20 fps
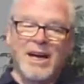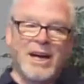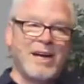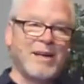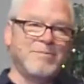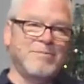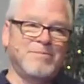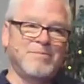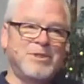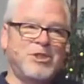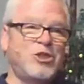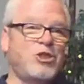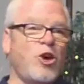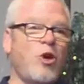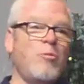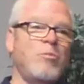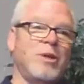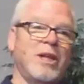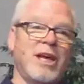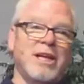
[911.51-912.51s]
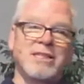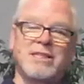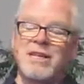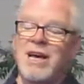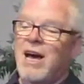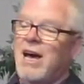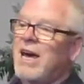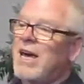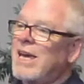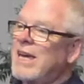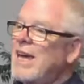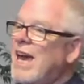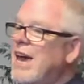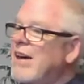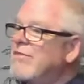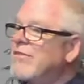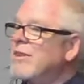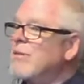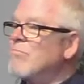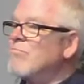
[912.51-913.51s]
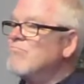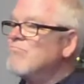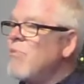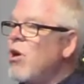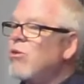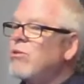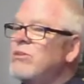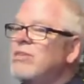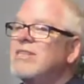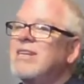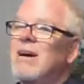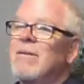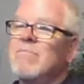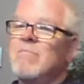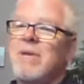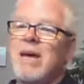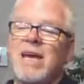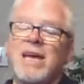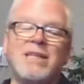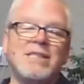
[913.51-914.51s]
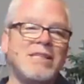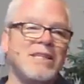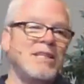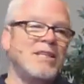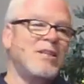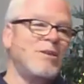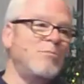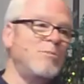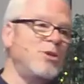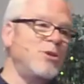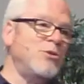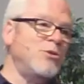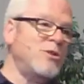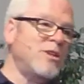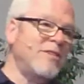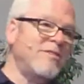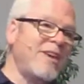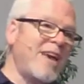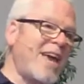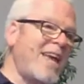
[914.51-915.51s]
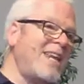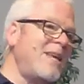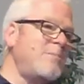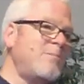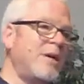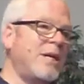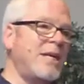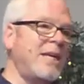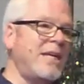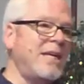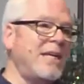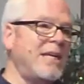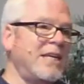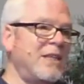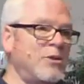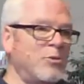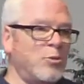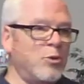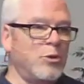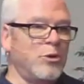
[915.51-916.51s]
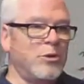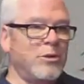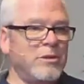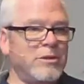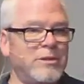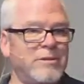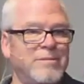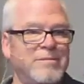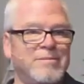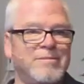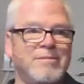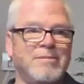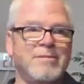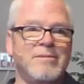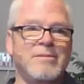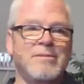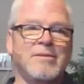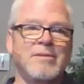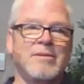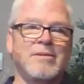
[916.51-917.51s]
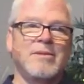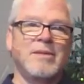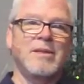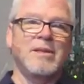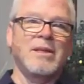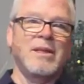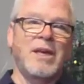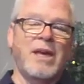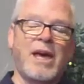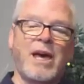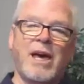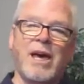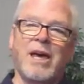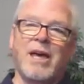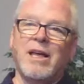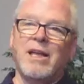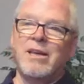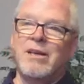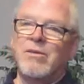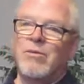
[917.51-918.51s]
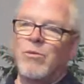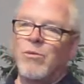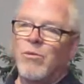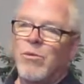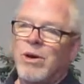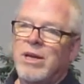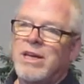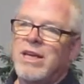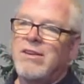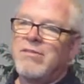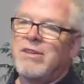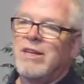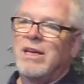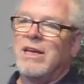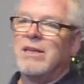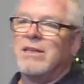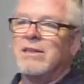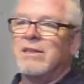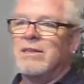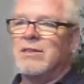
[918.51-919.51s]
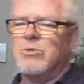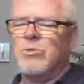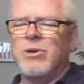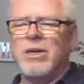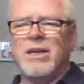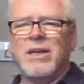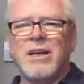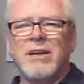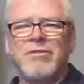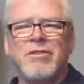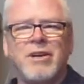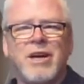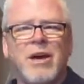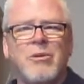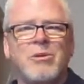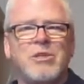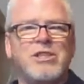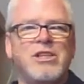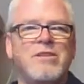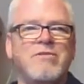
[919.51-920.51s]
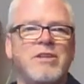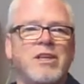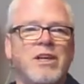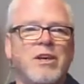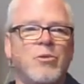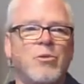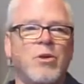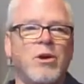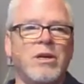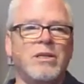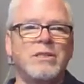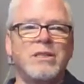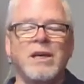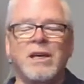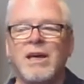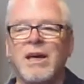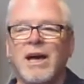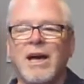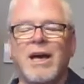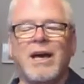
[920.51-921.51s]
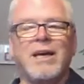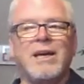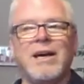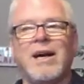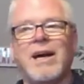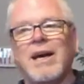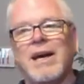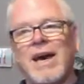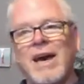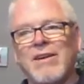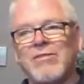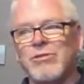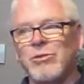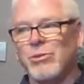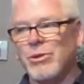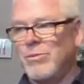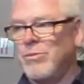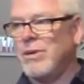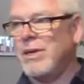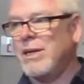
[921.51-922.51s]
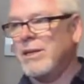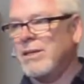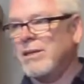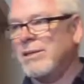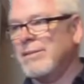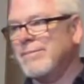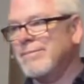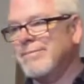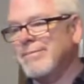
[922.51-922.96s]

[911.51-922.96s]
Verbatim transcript: I'm so blessed. I have the most amazing commute of anybody in the world. And one evening this week, and I forget which evening it was, I, I have to admit,